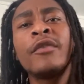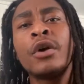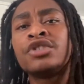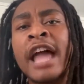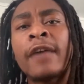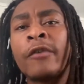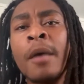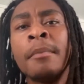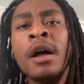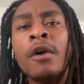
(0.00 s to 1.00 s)
for no check
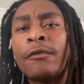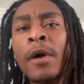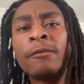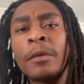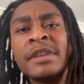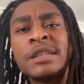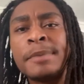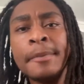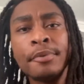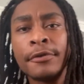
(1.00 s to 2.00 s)
from from from these
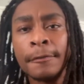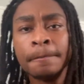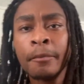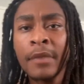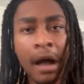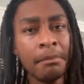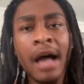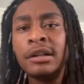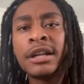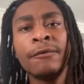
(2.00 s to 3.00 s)
people. I'm
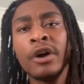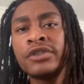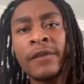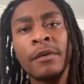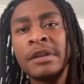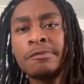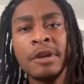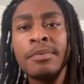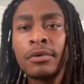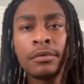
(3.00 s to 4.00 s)
not looking for a check from these
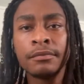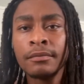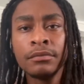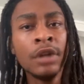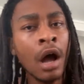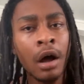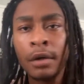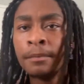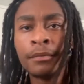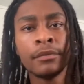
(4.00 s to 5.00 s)
people. No.
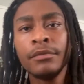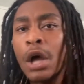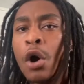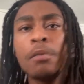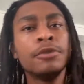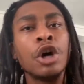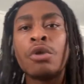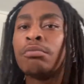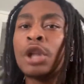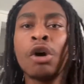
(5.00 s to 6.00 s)
Nope,
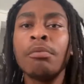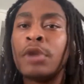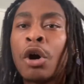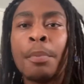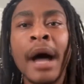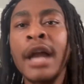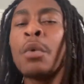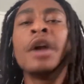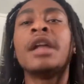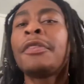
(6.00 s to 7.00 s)
nope, nope, nope. I don't
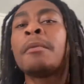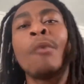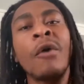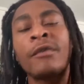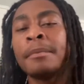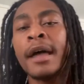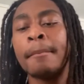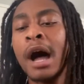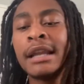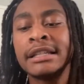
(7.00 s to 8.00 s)
want nothing more from them,
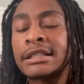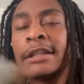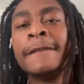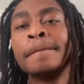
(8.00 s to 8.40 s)
honestly.